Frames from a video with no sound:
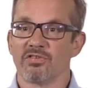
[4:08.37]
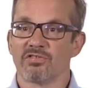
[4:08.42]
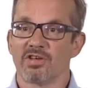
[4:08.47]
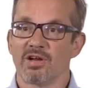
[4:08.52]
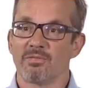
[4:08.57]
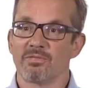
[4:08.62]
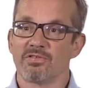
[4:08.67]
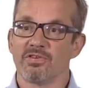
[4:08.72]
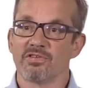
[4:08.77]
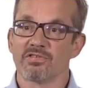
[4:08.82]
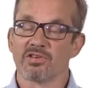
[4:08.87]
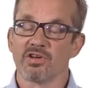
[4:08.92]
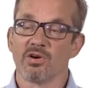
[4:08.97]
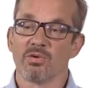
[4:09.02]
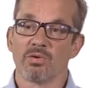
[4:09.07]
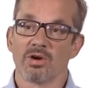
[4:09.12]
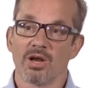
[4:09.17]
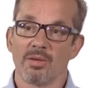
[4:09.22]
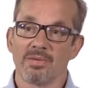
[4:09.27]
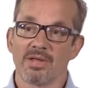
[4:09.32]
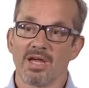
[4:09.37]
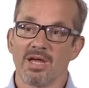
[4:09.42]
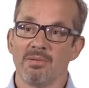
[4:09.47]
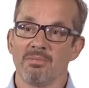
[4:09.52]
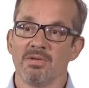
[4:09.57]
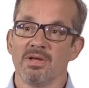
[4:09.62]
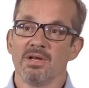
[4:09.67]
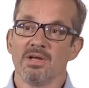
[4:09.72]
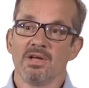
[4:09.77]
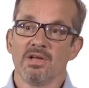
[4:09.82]
San Francisco, where I
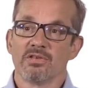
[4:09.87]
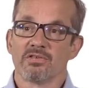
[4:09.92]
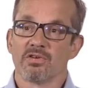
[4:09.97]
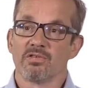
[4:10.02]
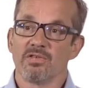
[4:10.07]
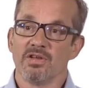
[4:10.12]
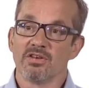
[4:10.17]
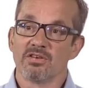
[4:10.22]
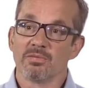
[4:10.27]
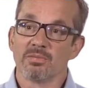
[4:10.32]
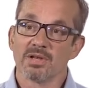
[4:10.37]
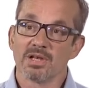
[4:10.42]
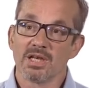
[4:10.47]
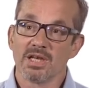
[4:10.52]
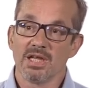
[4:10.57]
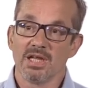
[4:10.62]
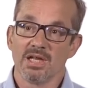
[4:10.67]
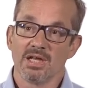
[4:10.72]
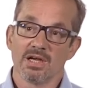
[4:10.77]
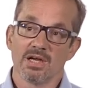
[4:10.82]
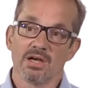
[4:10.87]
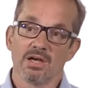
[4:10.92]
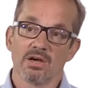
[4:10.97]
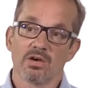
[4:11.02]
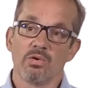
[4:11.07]
became sort of intimately uh,